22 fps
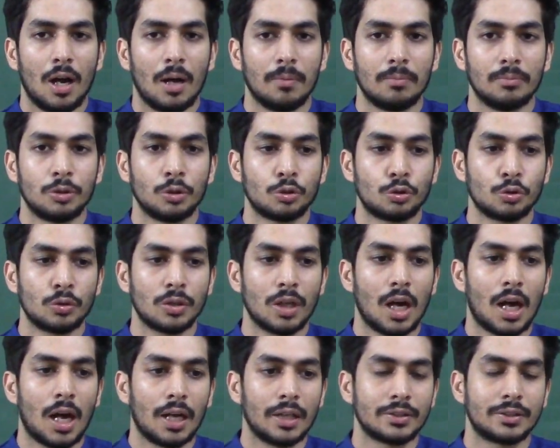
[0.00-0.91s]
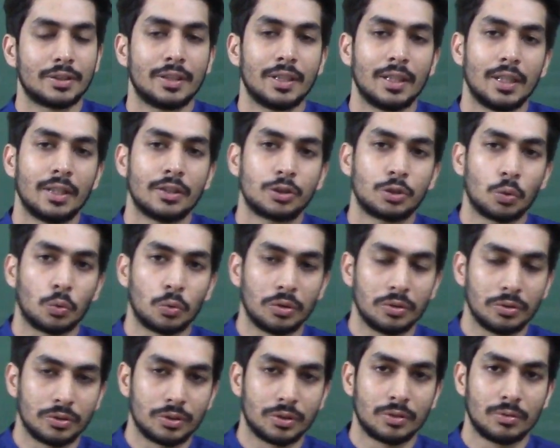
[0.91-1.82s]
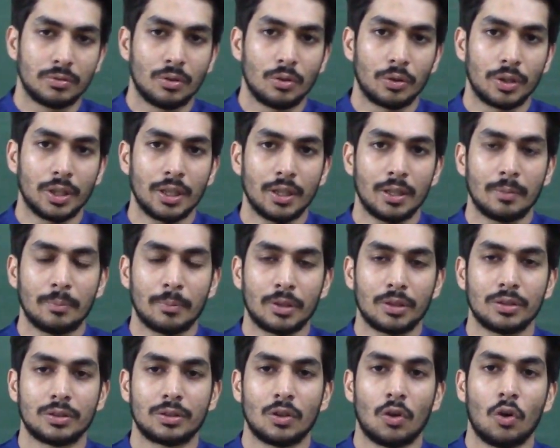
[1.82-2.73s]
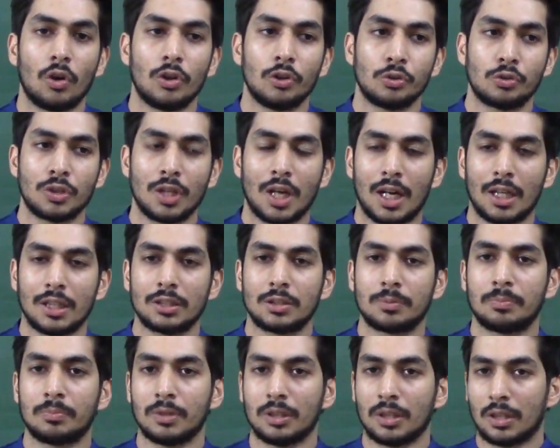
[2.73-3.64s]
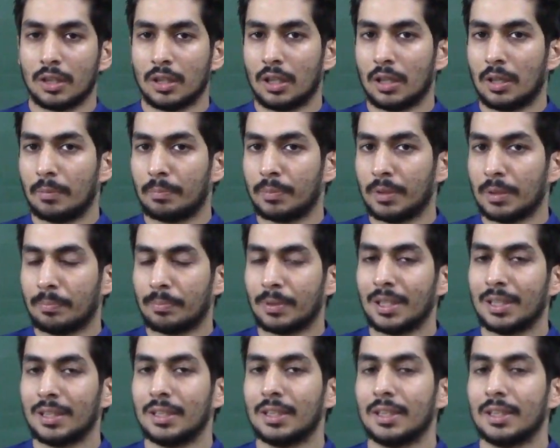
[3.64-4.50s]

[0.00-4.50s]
you should ask their students, okay, because, or you should ask people in